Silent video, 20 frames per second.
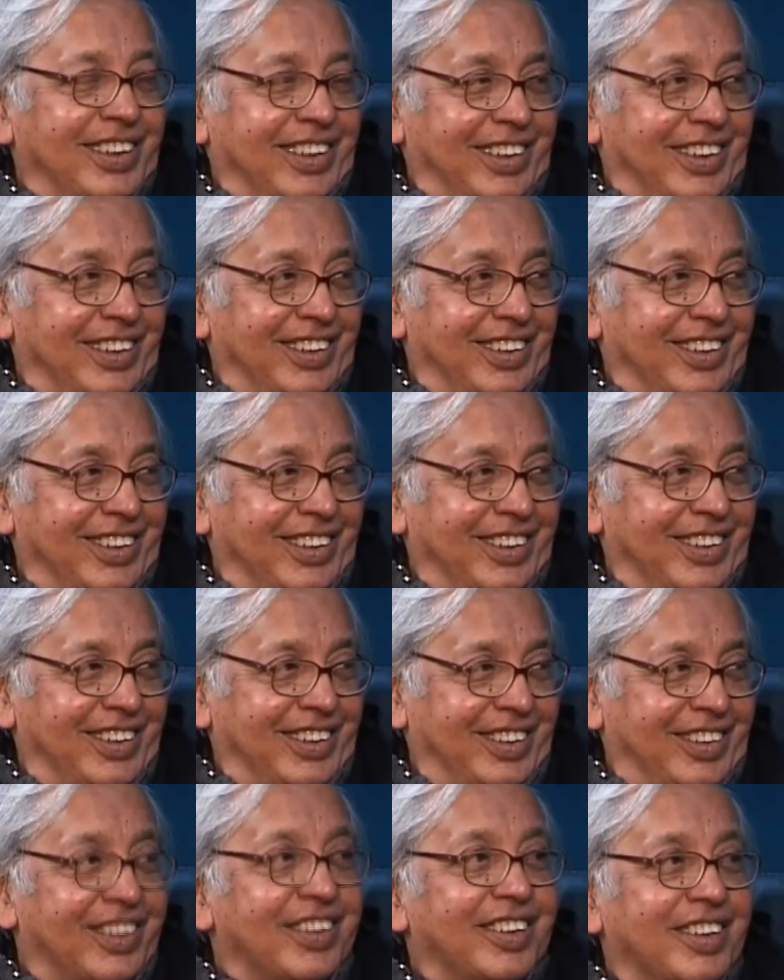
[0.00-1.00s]
part of the
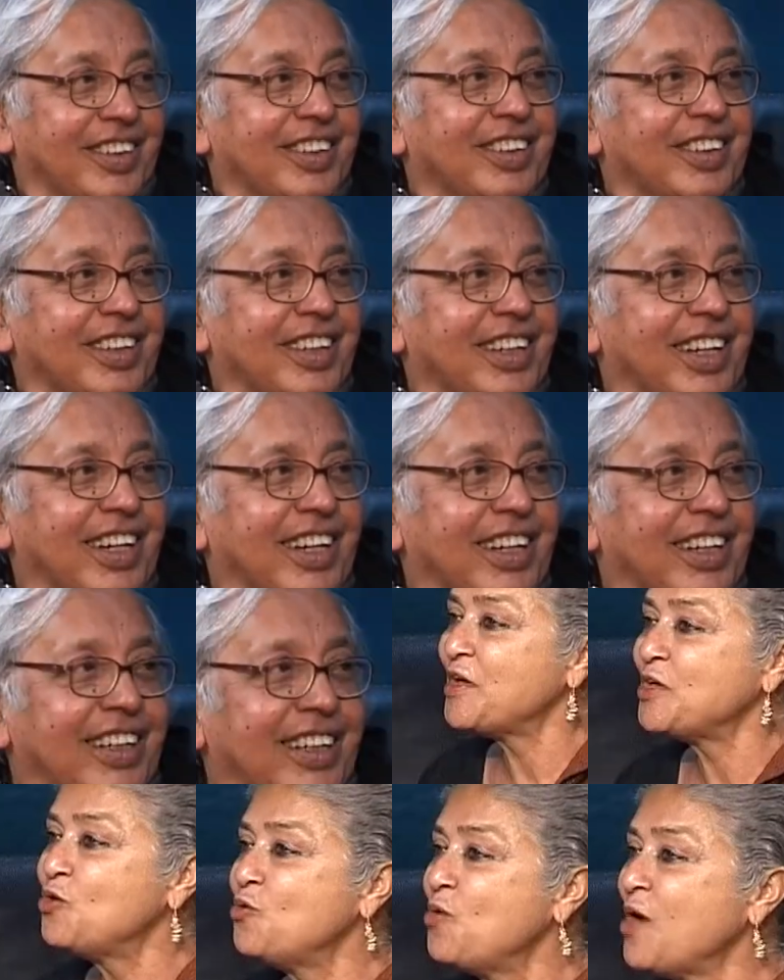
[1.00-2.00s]
folklore,
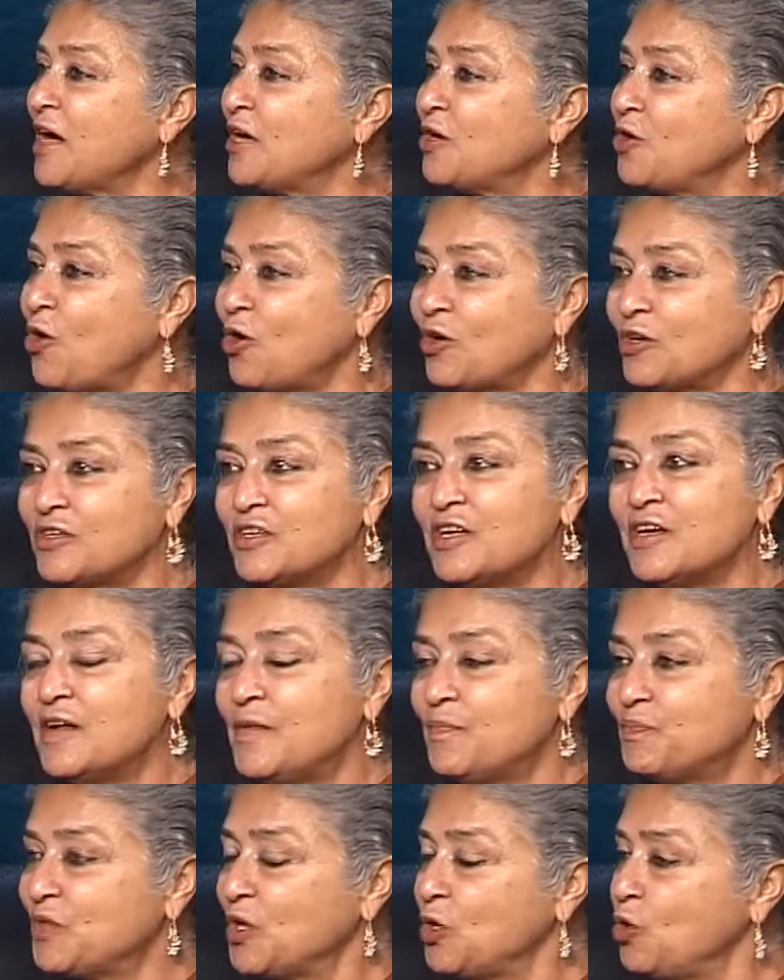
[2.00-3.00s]
where you had got
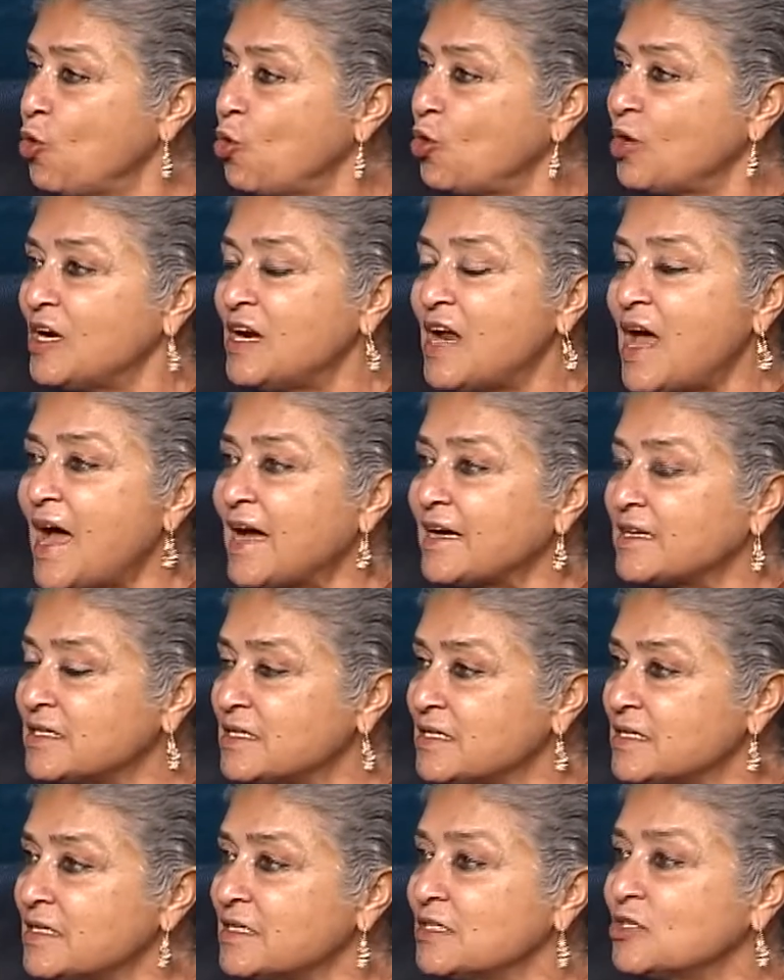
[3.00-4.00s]
the local
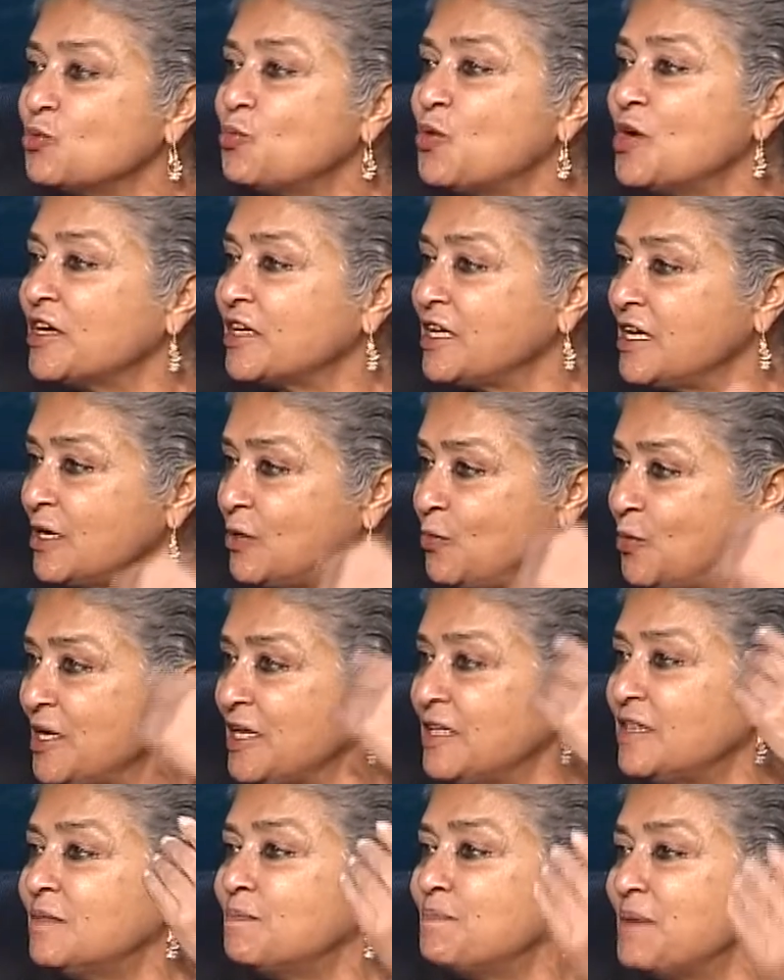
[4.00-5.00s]
actors working
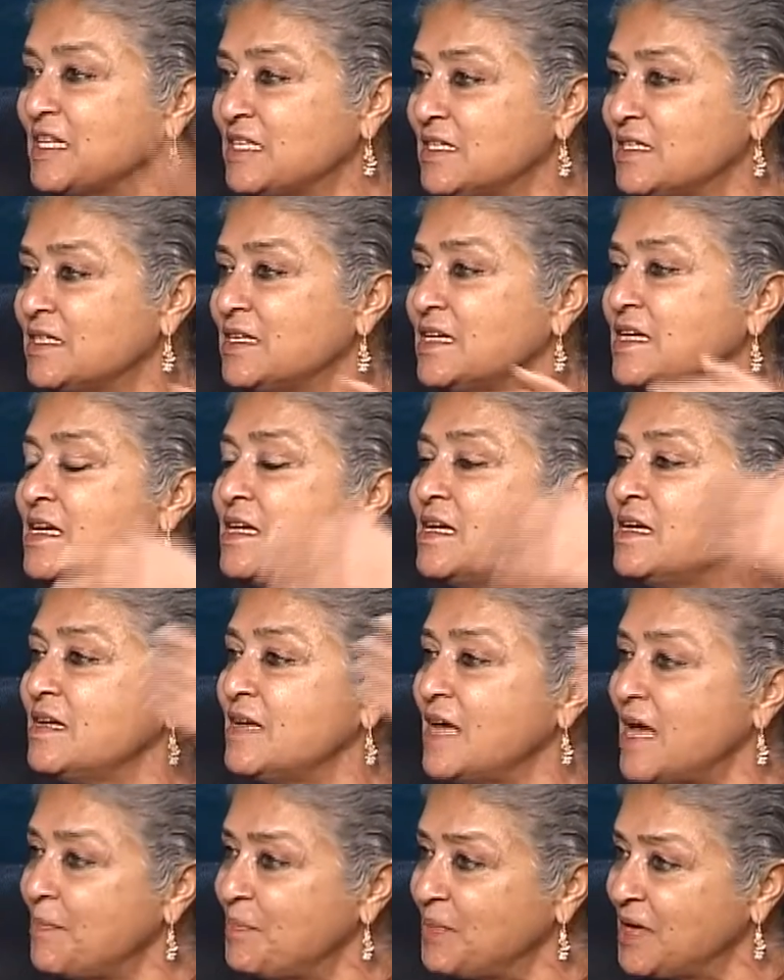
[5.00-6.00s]
with Bansi,
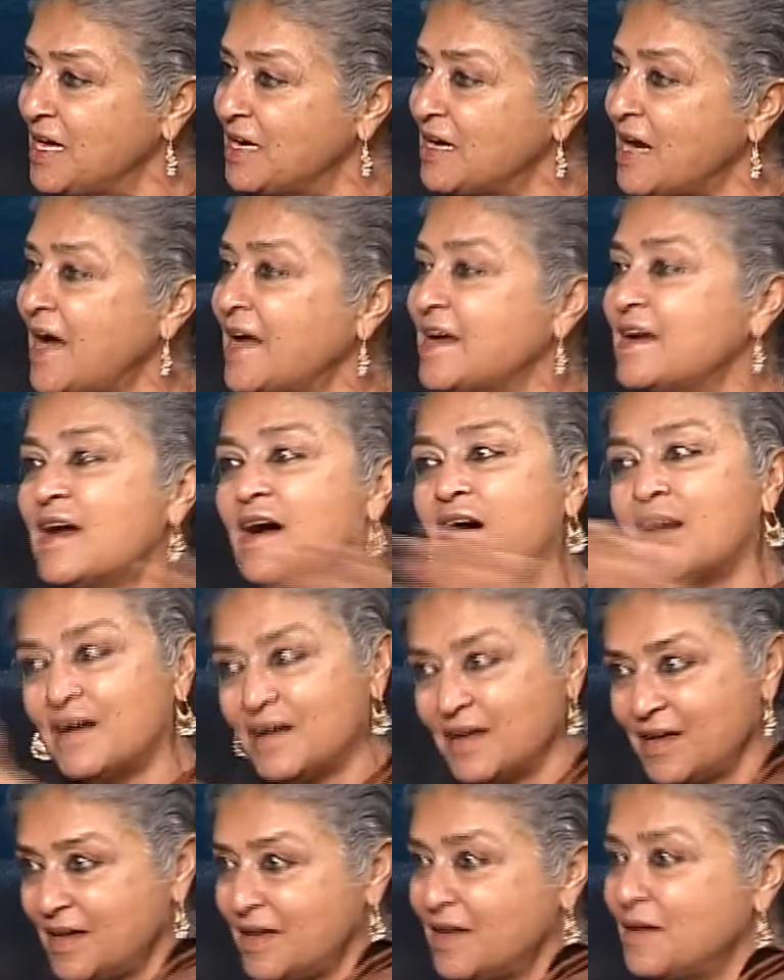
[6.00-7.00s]
M.K. Raina,
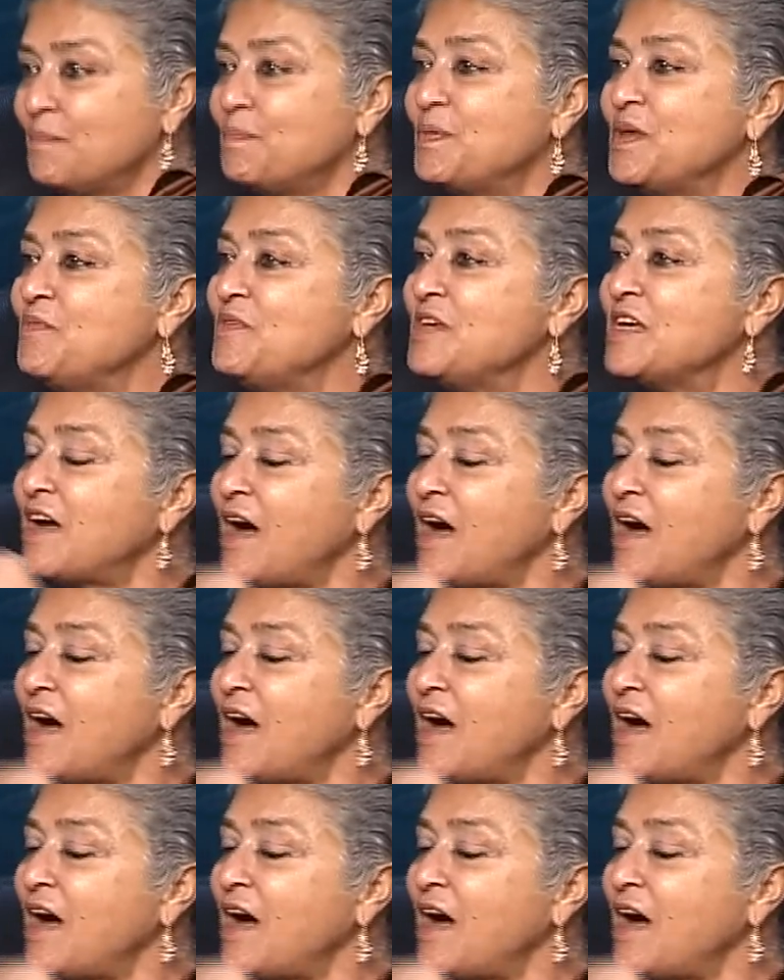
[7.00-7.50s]
B.V.